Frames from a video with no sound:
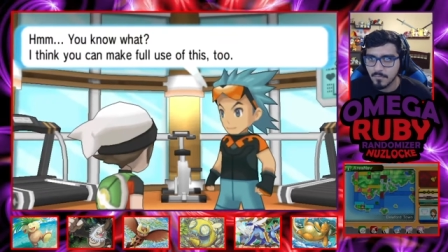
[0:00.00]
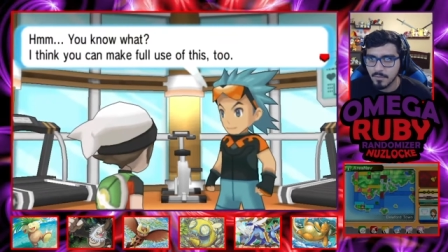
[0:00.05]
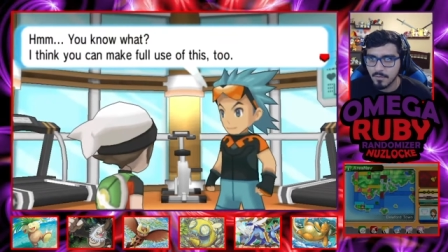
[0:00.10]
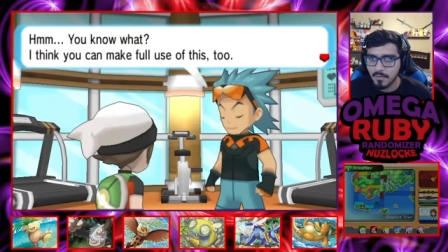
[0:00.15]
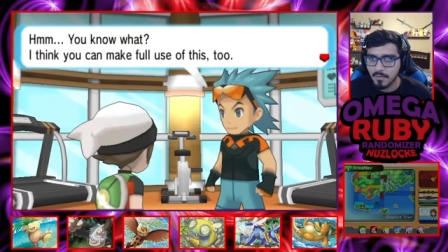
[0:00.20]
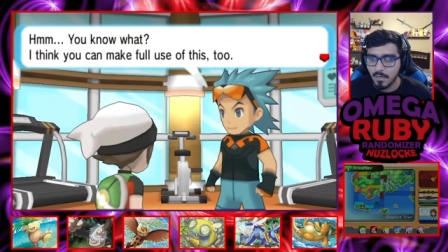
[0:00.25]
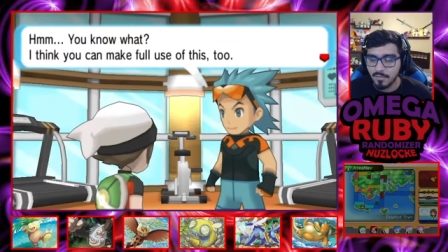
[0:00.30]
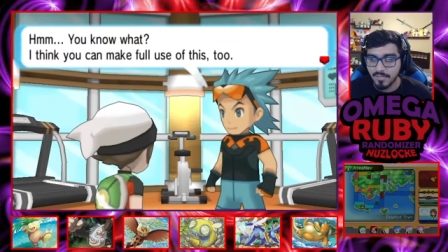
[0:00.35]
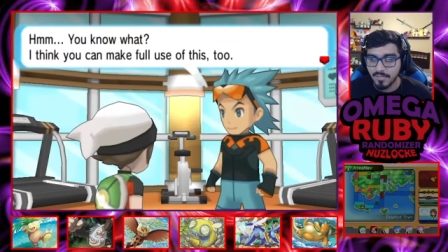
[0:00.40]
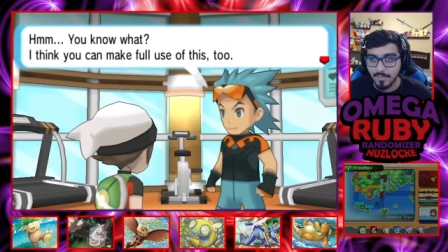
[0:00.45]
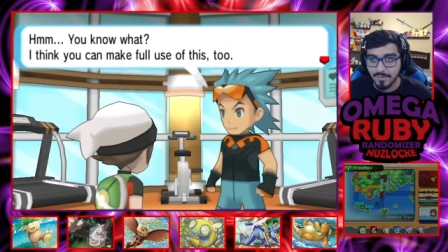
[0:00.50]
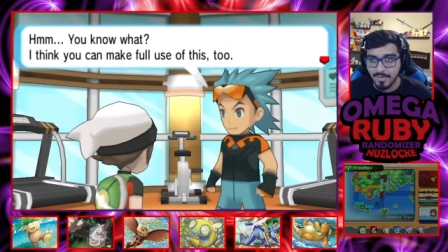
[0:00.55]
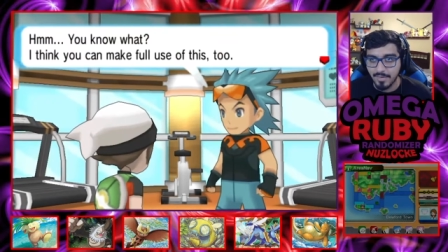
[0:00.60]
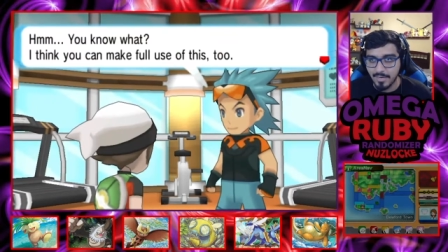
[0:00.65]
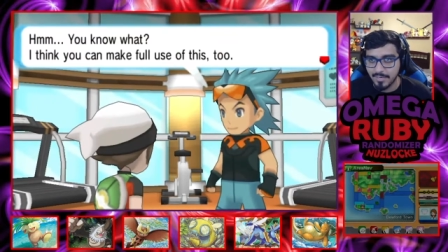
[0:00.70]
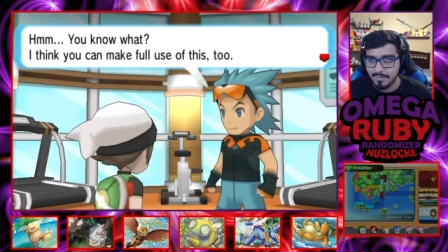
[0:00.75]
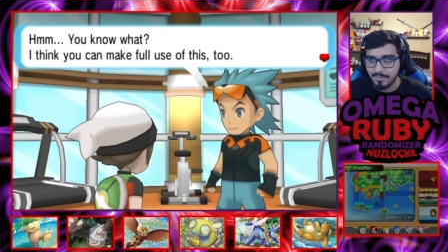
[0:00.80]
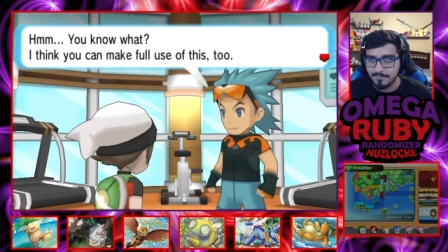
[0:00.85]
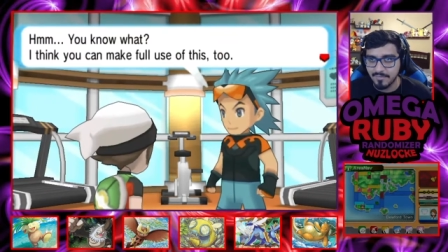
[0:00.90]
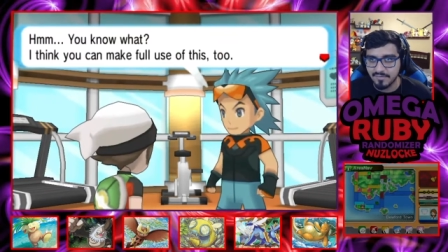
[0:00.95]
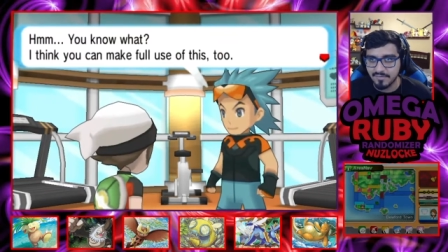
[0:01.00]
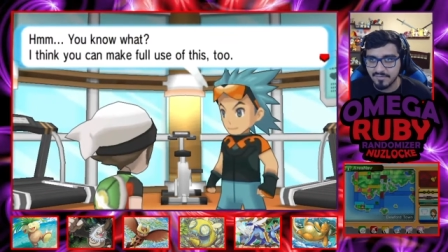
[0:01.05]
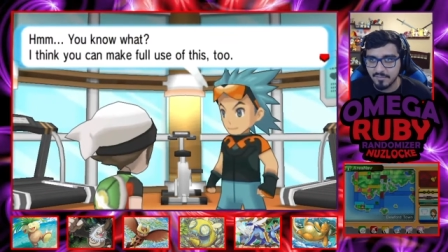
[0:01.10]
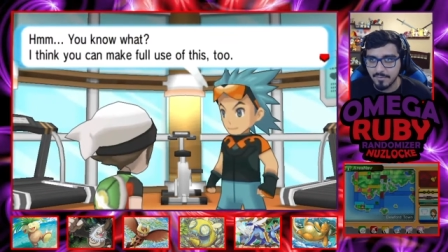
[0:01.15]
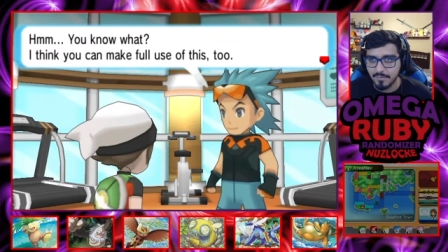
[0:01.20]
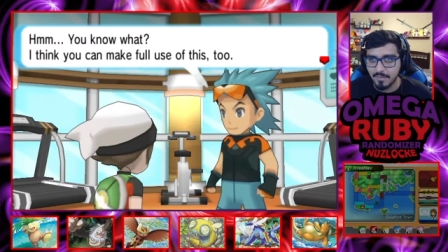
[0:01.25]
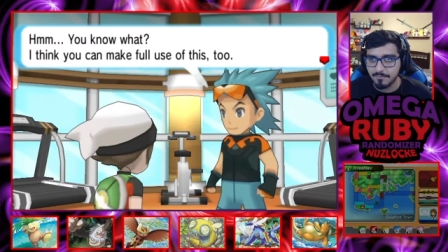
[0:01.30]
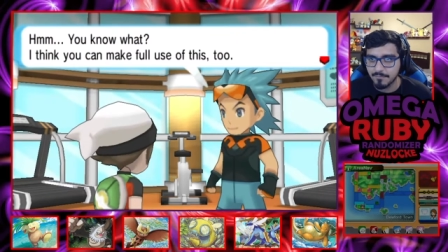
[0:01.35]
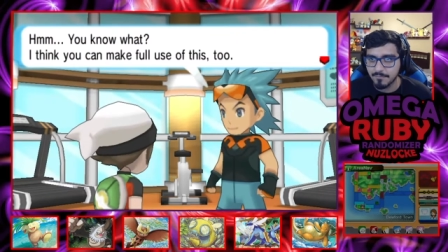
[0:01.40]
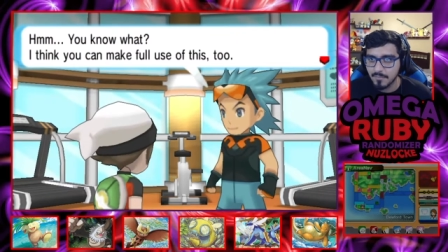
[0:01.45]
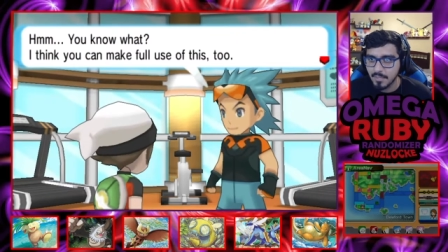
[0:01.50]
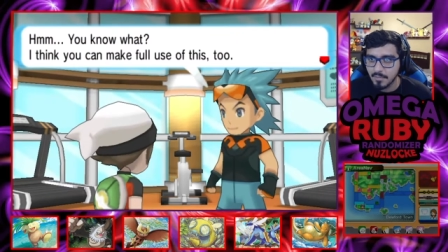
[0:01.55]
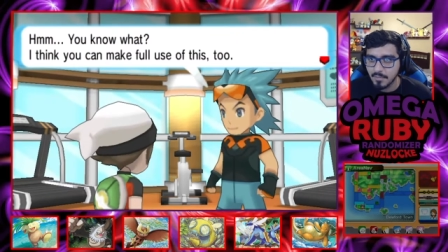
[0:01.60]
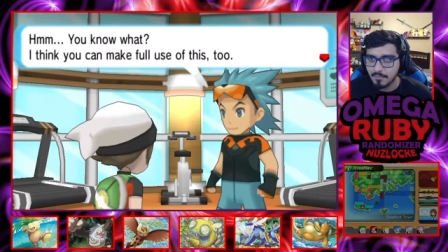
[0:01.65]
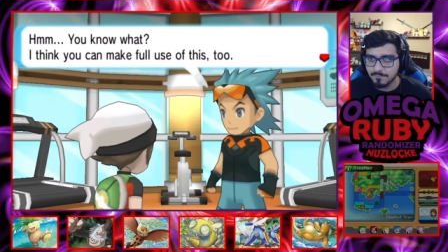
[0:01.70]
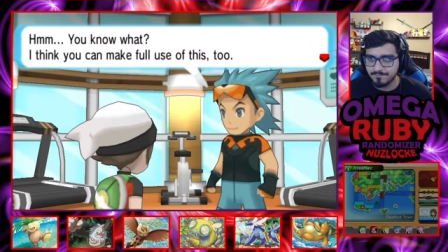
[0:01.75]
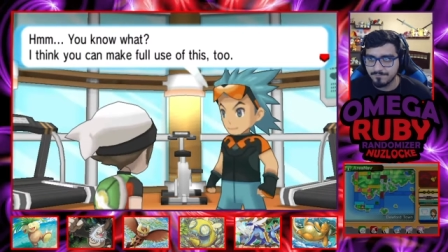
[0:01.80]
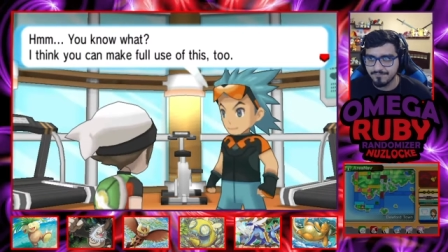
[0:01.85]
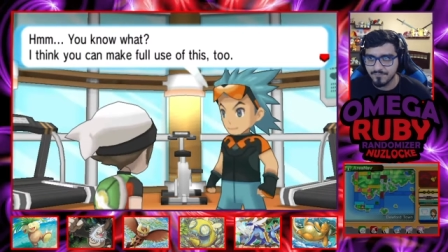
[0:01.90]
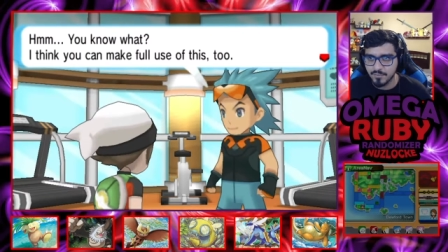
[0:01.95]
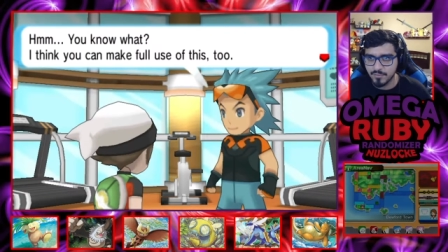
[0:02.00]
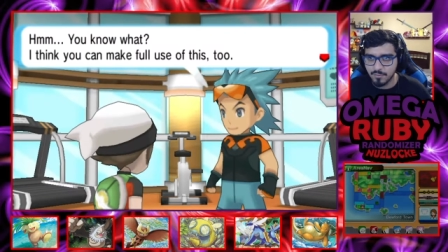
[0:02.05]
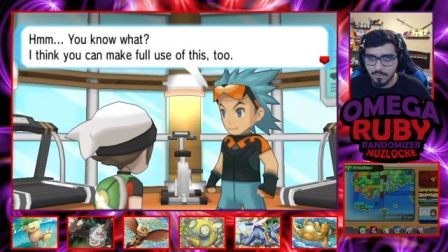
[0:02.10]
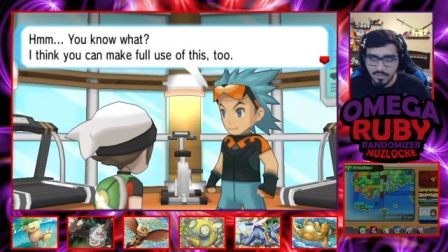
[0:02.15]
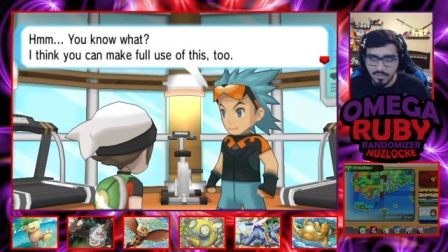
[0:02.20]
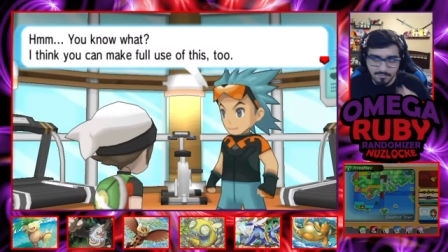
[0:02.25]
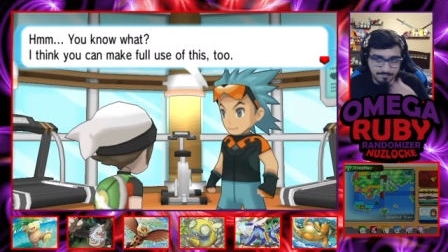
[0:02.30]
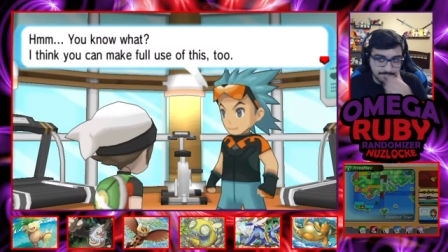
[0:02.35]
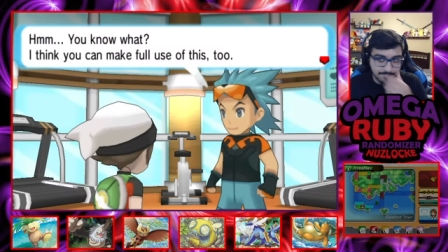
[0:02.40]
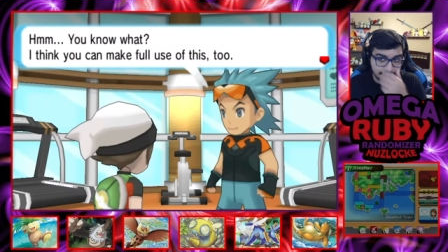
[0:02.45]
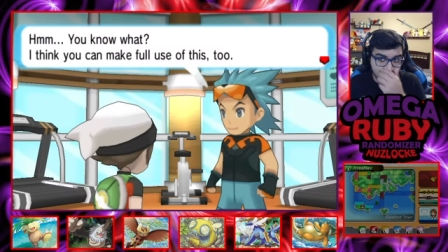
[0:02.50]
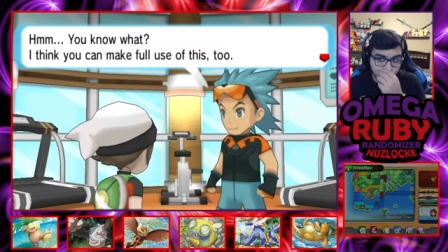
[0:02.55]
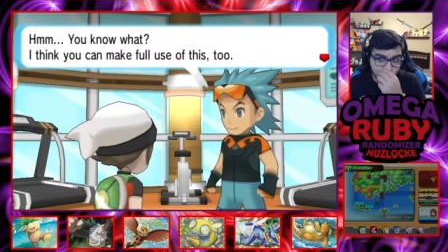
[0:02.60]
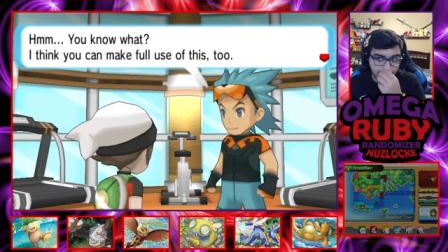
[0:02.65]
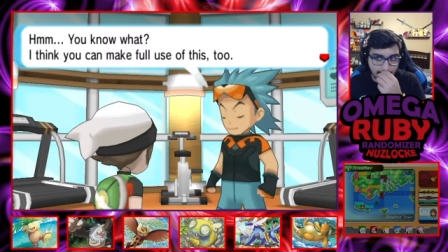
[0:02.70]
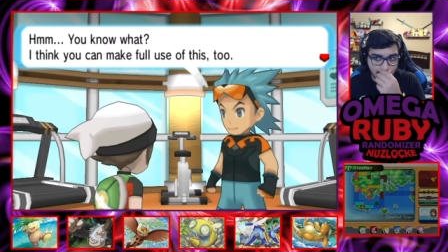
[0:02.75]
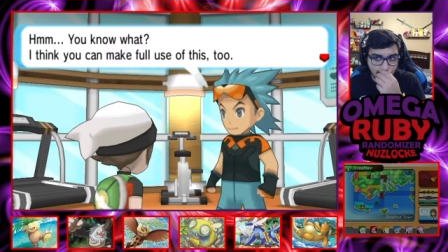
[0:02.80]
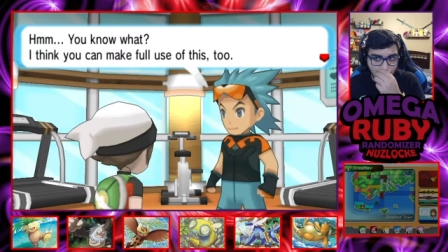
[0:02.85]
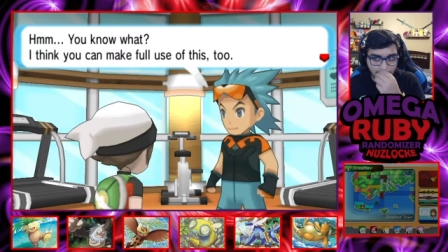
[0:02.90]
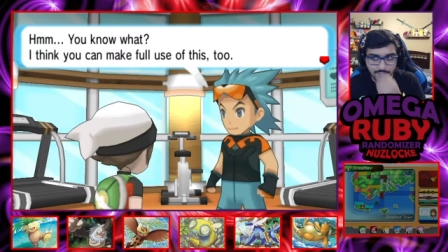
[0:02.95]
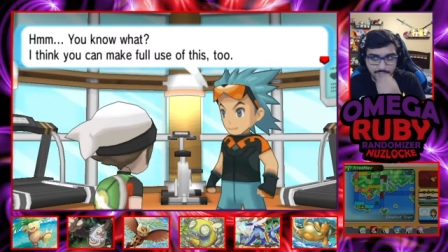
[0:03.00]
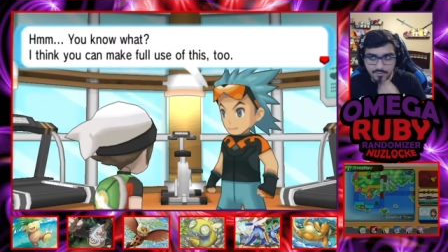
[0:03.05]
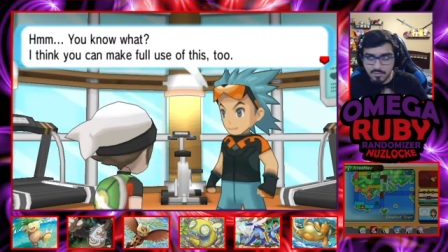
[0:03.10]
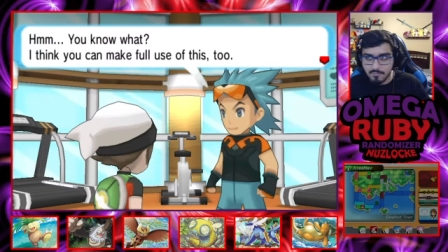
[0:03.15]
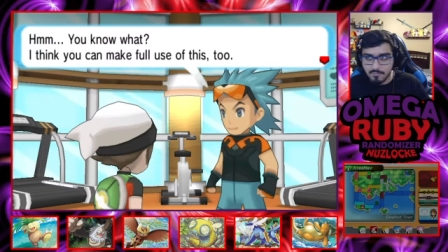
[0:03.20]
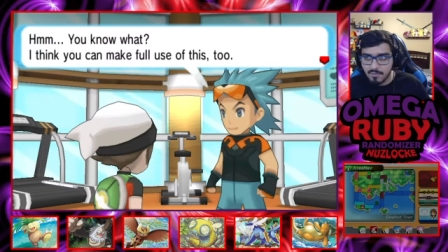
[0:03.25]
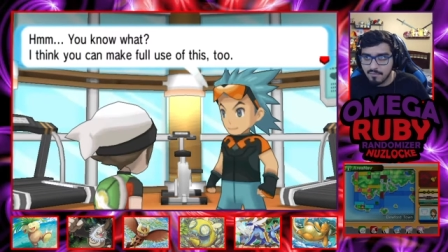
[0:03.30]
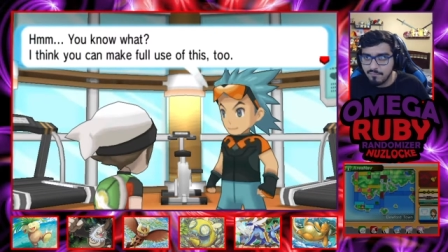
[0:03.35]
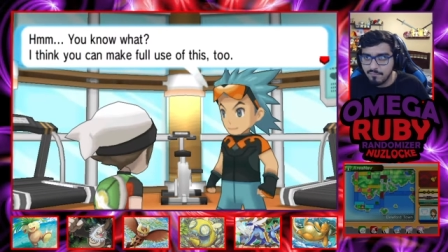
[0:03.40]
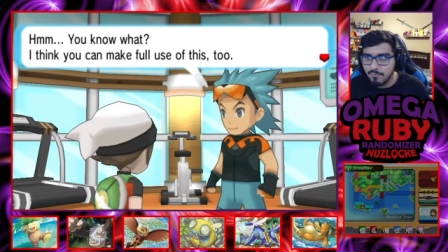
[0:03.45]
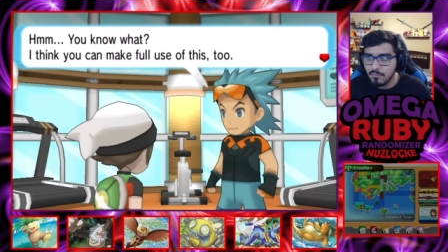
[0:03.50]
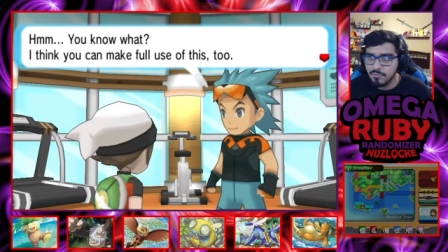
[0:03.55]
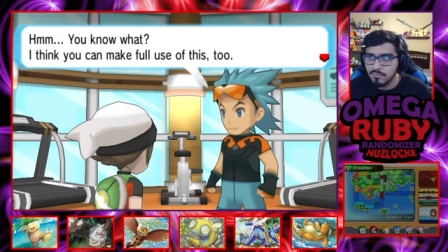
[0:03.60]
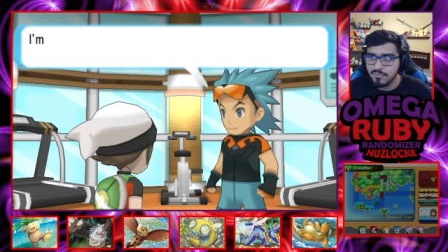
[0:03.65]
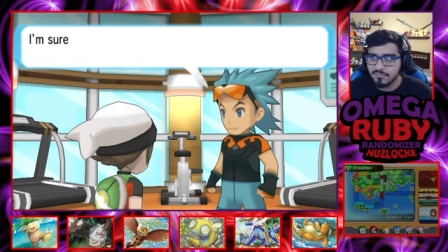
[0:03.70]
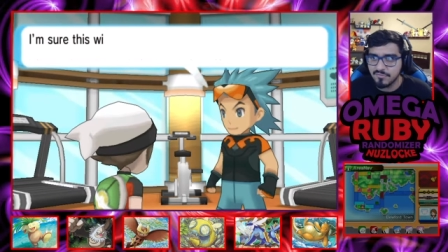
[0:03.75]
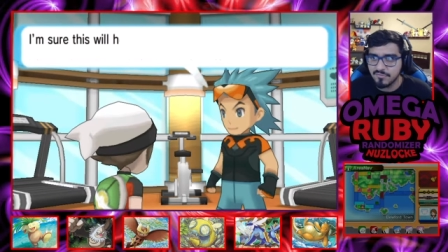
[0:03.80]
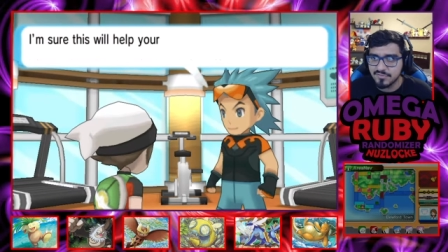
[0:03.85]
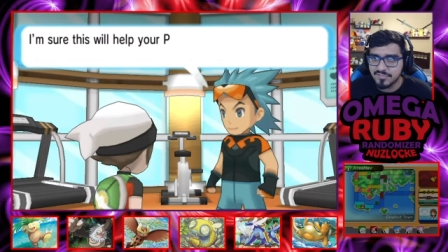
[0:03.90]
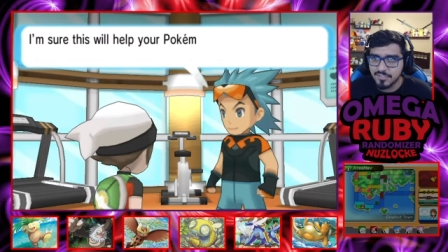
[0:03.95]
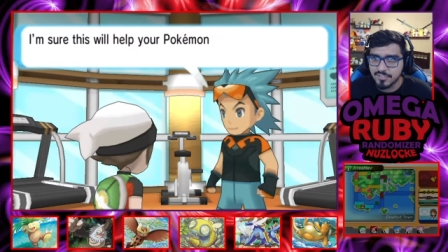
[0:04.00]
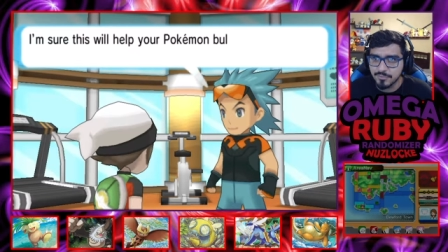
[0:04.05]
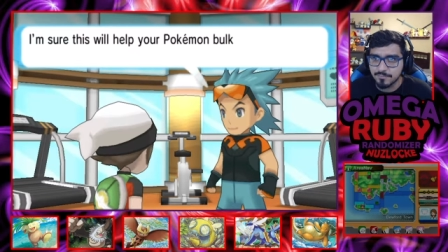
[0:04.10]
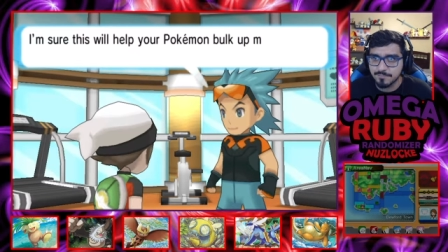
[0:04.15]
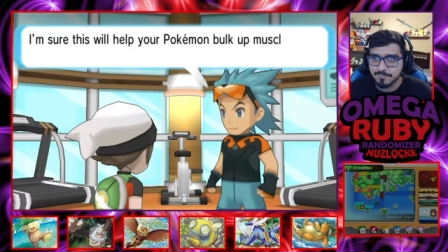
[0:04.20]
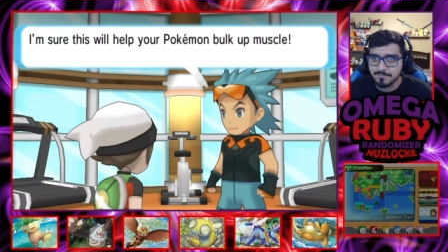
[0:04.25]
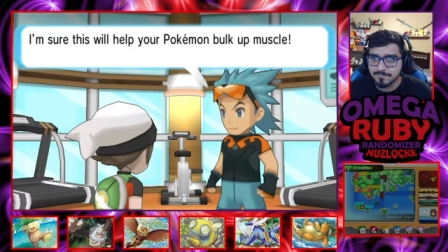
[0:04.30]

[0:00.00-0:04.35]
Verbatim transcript: Oh damn it, I didn't mean to skip that. Hmm, you know what? I think you can make full use of this too.